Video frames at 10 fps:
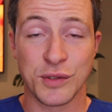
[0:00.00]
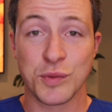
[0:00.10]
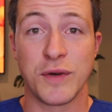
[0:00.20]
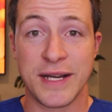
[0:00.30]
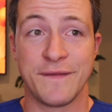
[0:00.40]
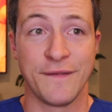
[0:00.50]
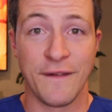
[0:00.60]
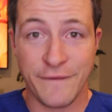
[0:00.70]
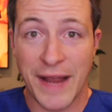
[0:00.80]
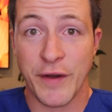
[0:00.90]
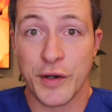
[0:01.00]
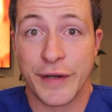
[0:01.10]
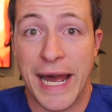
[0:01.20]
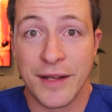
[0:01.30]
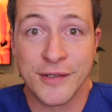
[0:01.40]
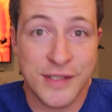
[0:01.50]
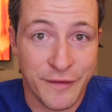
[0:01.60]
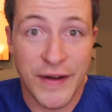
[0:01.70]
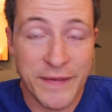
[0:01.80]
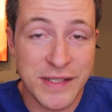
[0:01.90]
$2,500 in
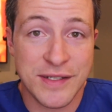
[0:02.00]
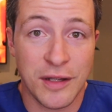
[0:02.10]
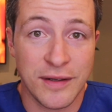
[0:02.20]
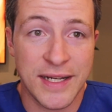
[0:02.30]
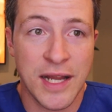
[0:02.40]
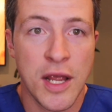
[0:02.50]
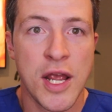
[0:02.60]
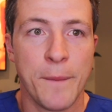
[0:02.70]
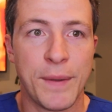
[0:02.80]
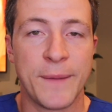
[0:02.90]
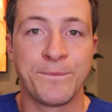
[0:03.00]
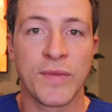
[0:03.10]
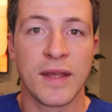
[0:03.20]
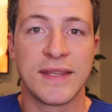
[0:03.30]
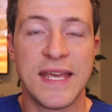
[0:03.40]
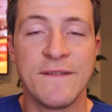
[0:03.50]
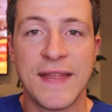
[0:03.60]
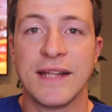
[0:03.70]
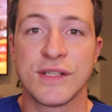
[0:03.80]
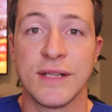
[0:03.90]
a $5,000 league, but give
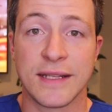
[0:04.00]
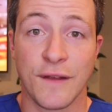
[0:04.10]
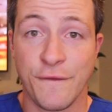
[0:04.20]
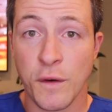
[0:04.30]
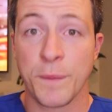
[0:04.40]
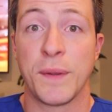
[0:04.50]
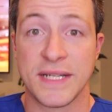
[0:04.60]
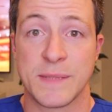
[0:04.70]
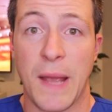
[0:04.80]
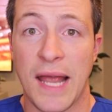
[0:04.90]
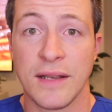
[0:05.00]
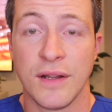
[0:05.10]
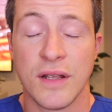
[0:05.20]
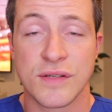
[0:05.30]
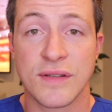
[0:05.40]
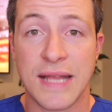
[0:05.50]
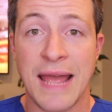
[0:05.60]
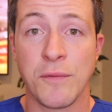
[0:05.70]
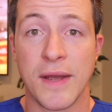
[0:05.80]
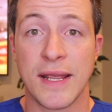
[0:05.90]
that to like the 4th place spot, so
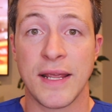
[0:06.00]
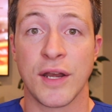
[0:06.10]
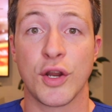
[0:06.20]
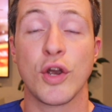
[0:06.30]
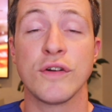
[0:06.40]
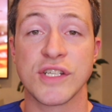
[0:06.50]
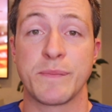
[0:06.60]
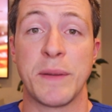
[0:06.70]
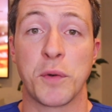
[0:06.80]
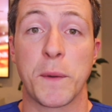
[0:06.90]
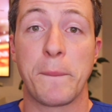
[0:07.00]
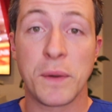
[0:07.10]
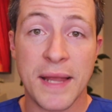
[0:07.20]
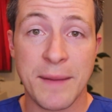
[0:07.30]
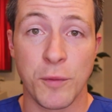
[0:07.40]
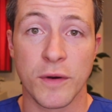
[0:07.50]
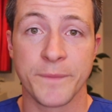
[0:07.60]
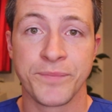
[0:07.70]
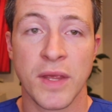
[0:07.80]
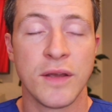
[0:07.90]
that way it encourages people to play
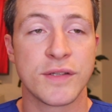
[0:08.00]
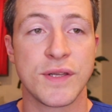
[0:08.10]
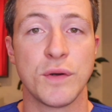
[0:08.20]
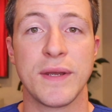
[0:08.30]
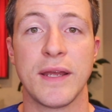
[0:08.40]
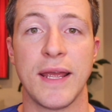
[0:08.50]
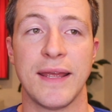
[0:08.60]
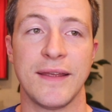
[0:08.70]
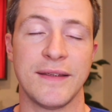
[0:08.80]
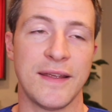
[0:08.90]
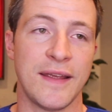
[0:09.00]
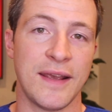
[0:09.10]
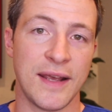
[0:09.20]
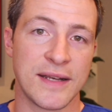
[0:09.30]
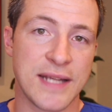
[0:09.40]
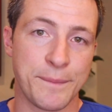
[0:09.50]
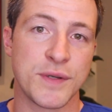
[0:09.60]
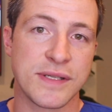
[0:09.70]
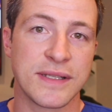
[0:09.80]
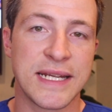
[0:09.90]
more. So in a
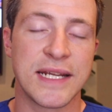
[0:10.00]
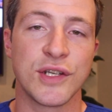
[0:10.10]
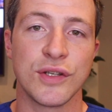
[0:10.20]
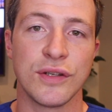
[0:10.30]
10-person league,